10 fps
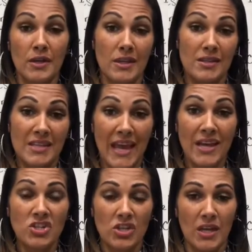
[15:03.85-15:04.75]
is
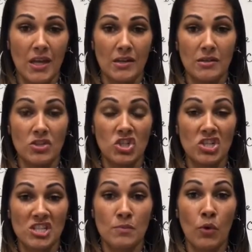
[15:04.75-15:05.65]
educated. Is she
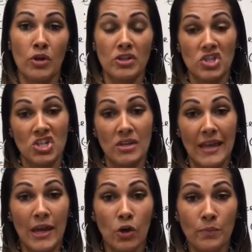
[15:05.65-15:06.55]
smart? Is she going to
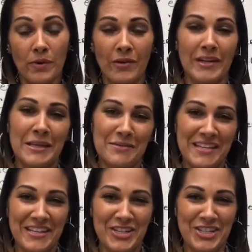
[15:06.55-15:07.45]
help? Oh, I keep
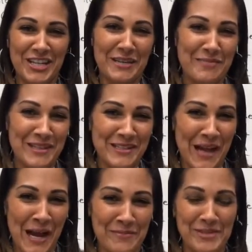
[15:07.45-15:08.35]
saying she because
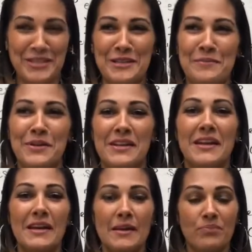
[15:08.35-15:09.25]
I'm a she, but
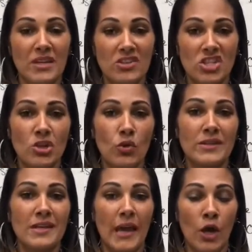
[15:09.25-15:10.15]
is she going
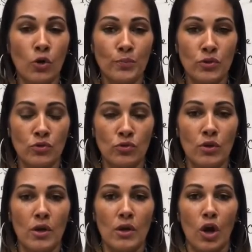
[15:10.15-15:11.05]
to help you?
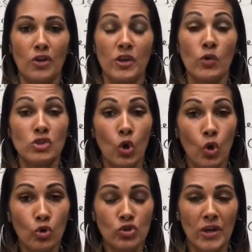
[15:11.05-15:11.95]
Are they going to
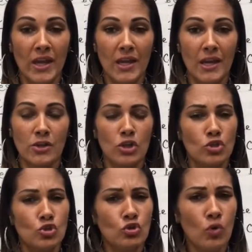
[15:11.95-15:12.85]
hold your hand?
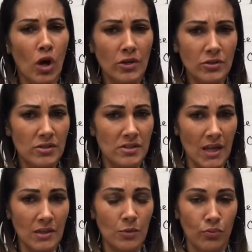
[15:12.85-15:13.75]
Do you
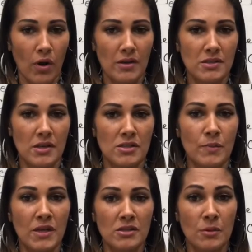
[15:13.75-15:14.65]
understand the process?
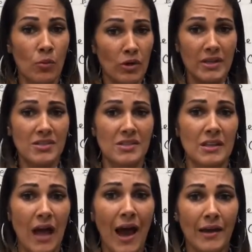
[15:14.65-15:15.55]
Because a mortgage is a
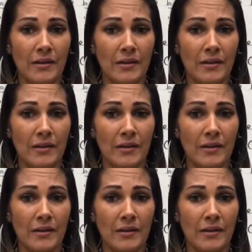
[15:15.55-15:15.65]
lot.